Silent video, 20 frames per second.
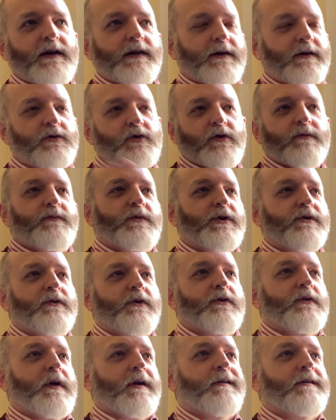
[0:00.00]

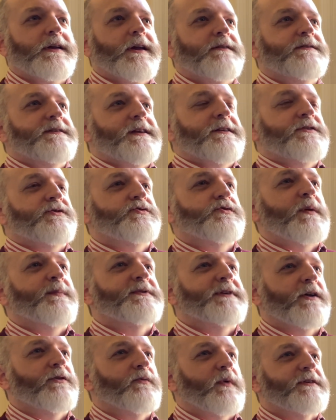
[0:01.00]
It's stripped
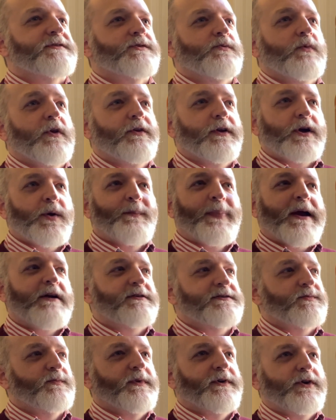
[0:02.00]
out the rest of the world. The
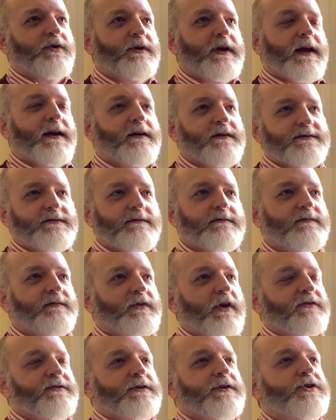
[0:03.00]
comparison with the UK
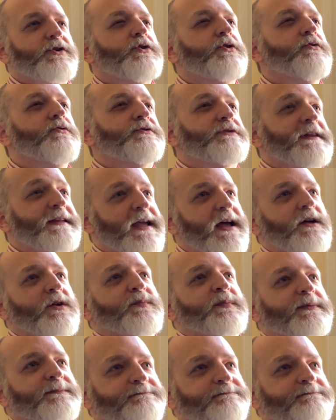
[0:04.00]
doesn't hugely help.